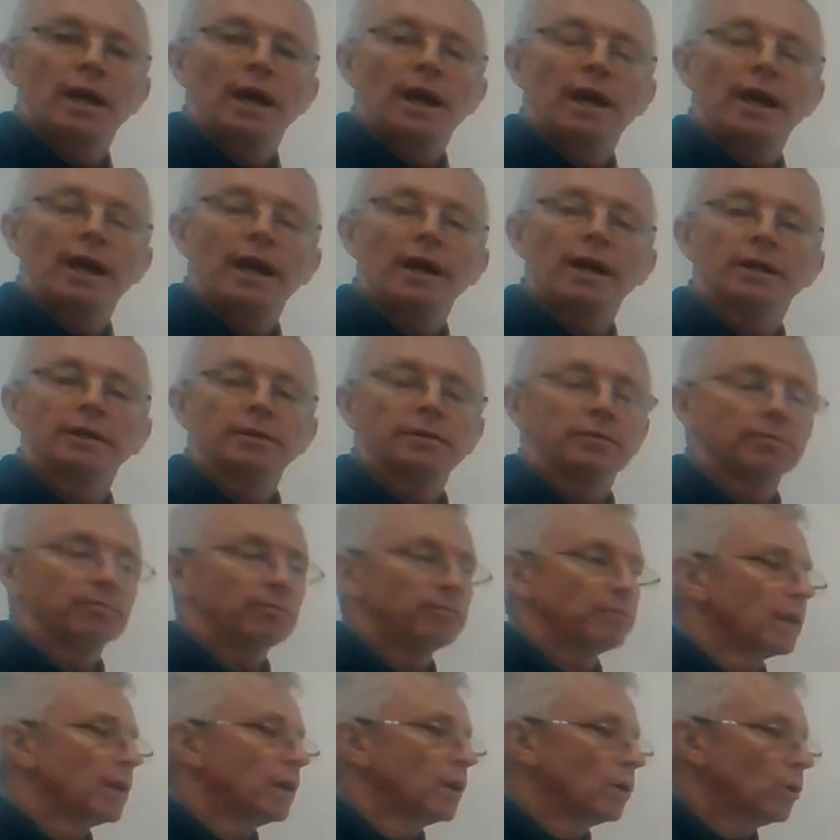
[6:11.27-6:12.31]
And
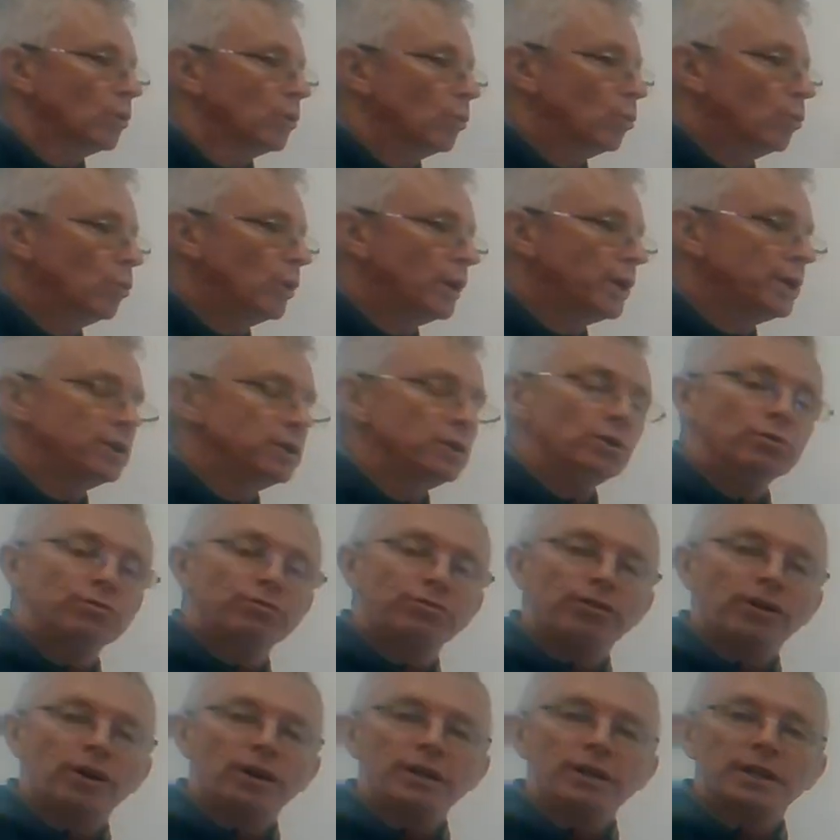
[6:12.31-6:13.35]
when you
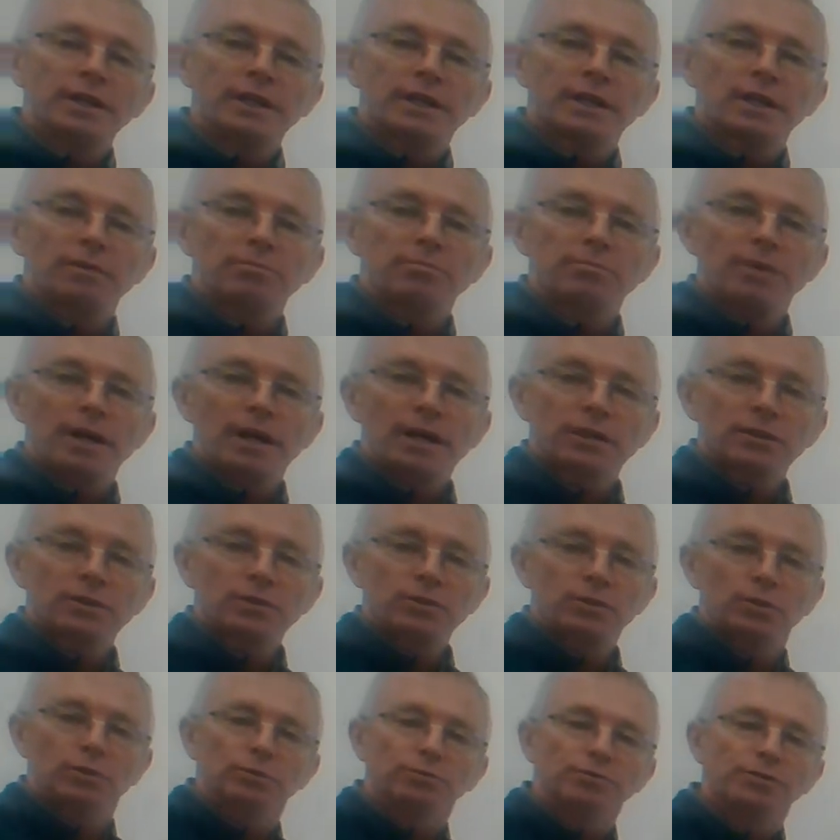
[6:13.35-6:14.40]
finally come back
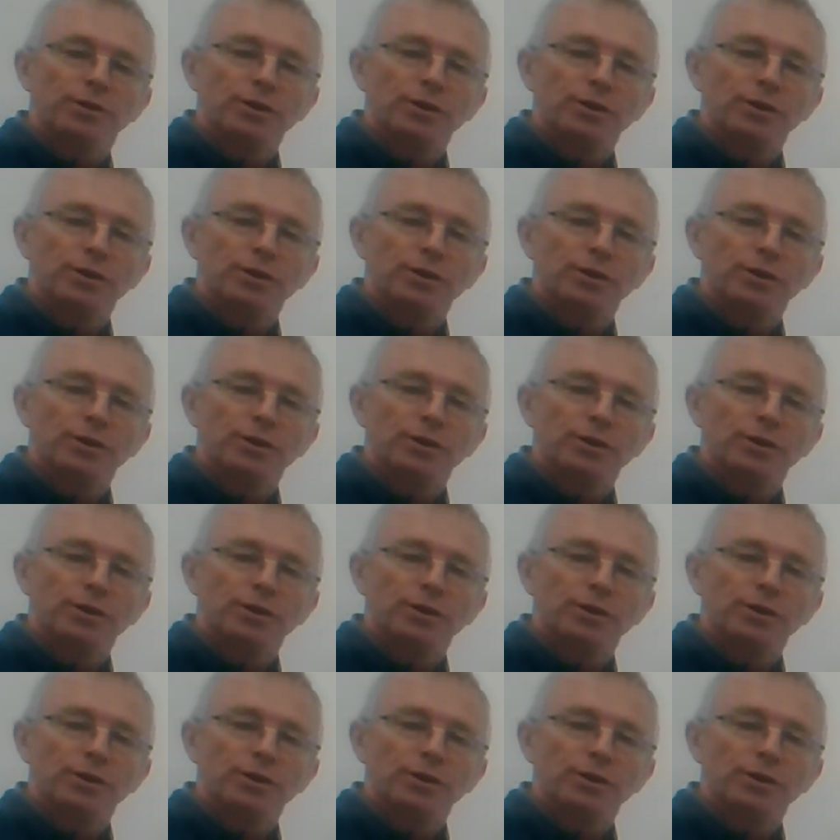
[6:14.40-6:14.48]
to your